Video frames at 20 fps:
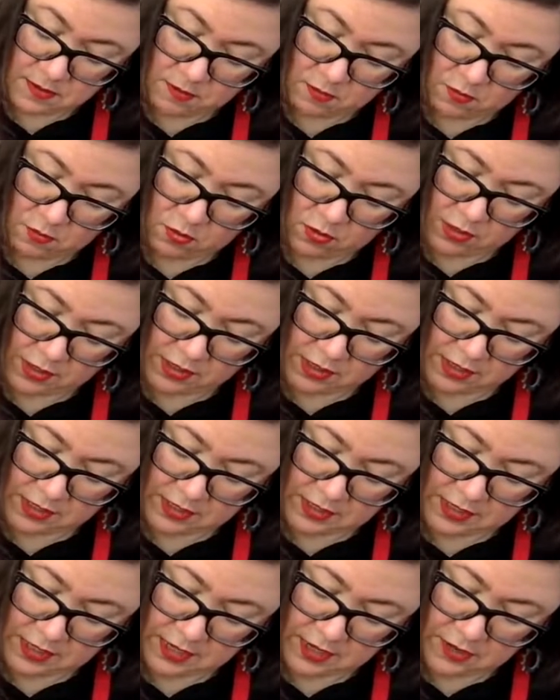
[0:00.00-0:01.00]
working
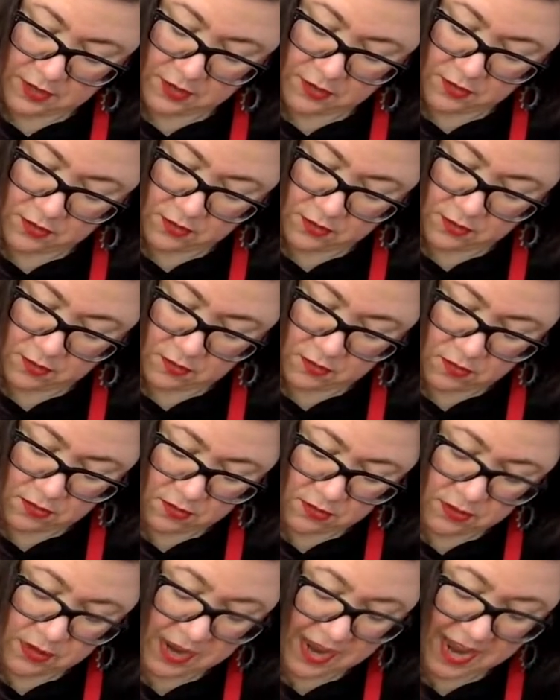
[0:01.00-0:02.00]
together
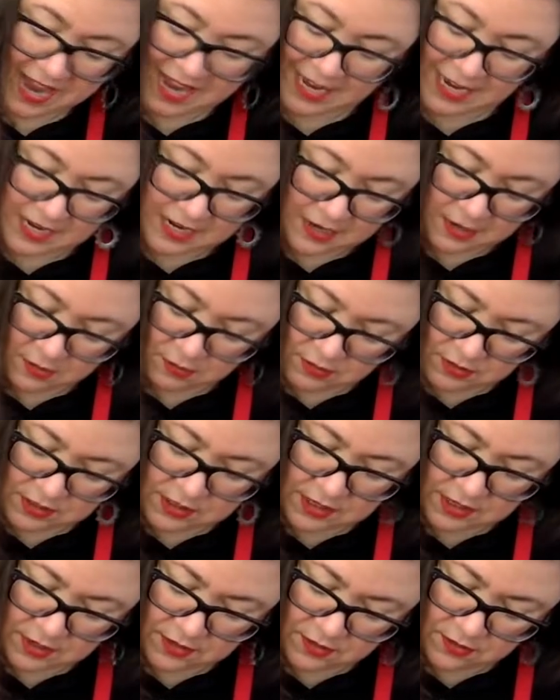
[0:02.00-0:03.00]
or hanging out
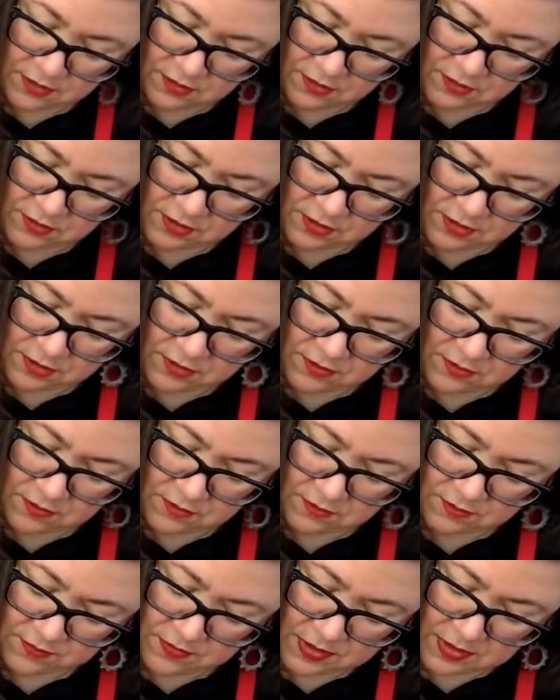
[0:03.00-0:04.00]
together, you know.
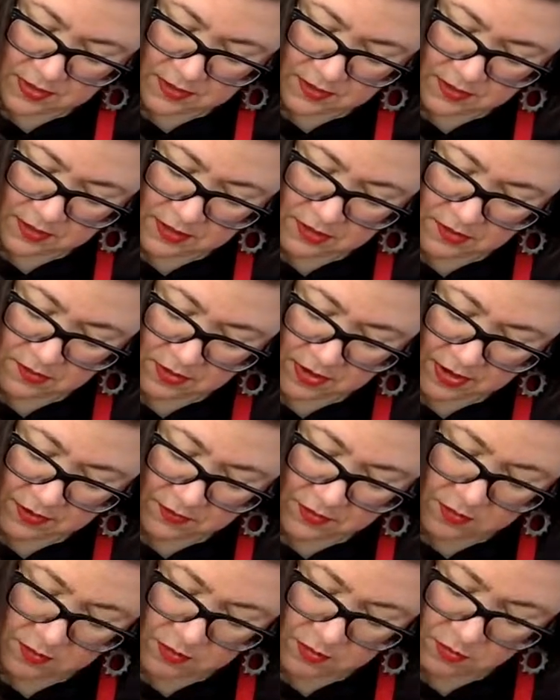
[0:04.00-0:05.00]
You don't have
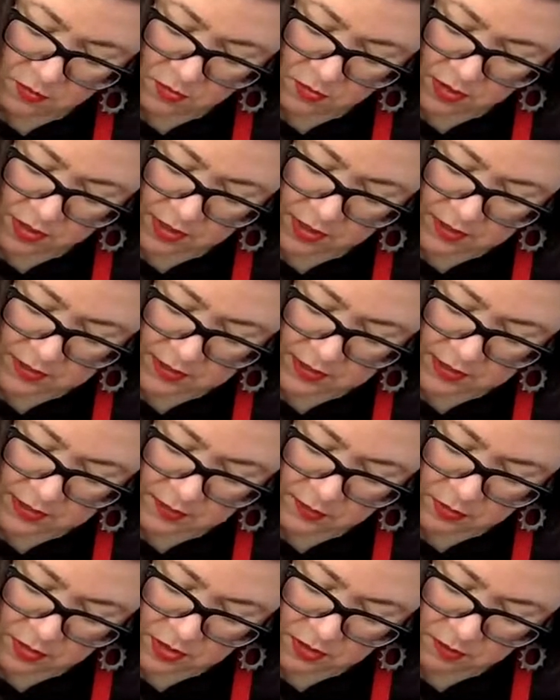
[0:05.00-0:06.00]
to be working on
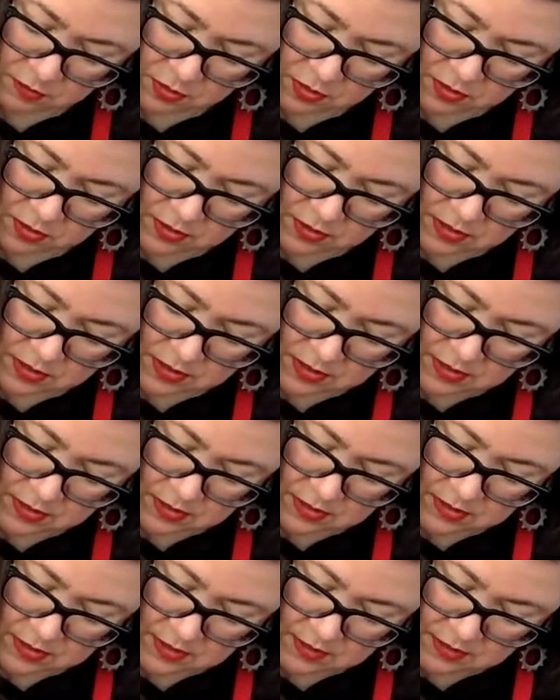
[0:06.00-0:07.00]
something, but
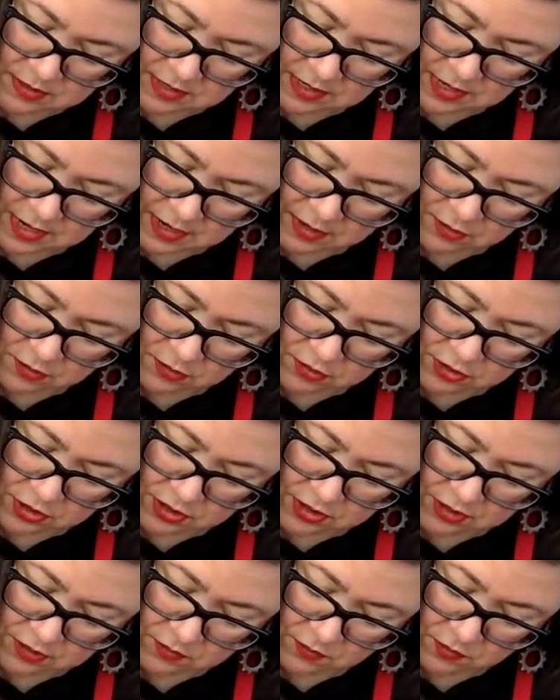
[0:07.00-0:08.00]
the
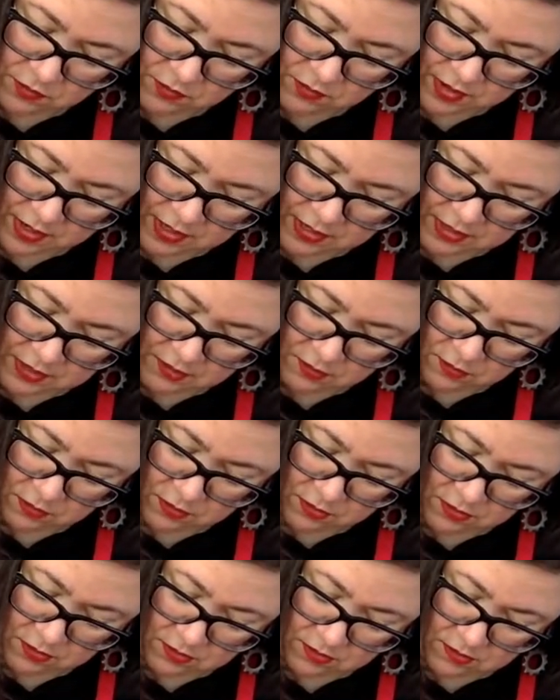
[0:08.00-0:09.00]
energy of the fact that
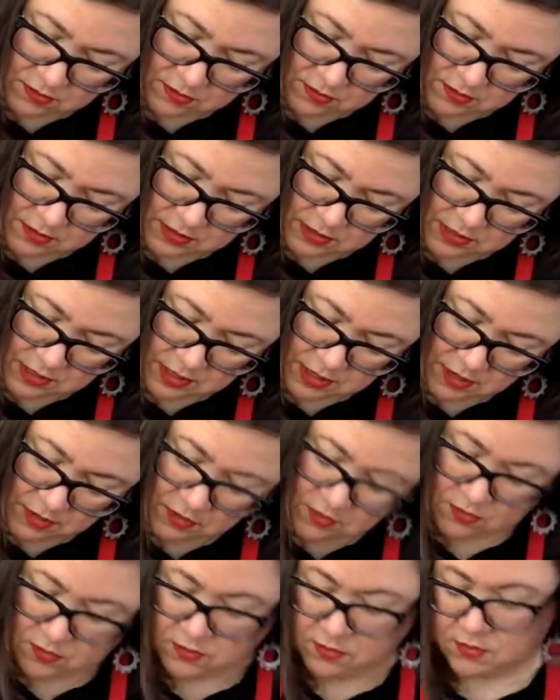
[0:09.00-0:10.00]
we're
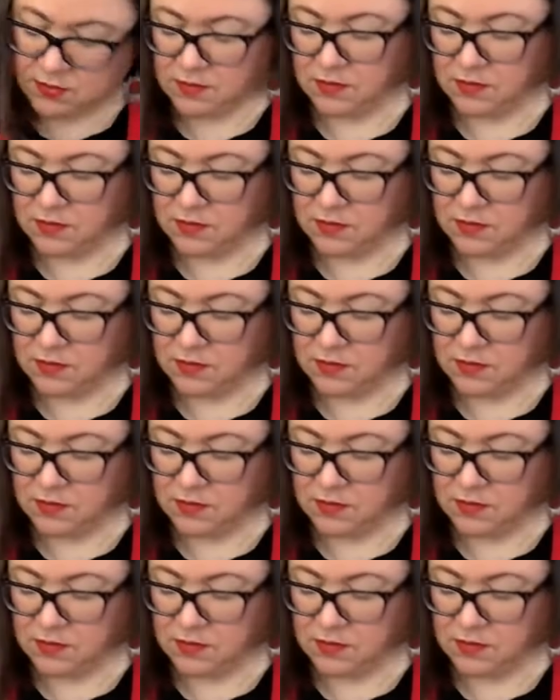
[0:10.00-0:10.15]
together,